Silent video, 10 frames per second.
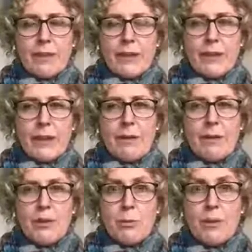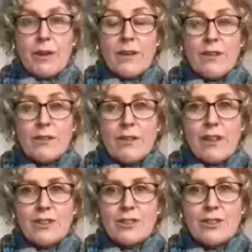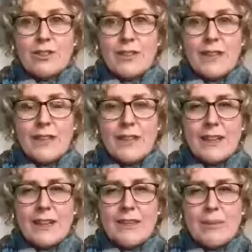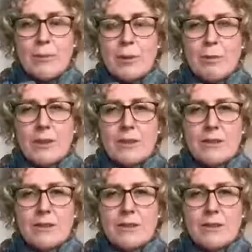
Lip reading: allowing your breath to ground you here in this moment,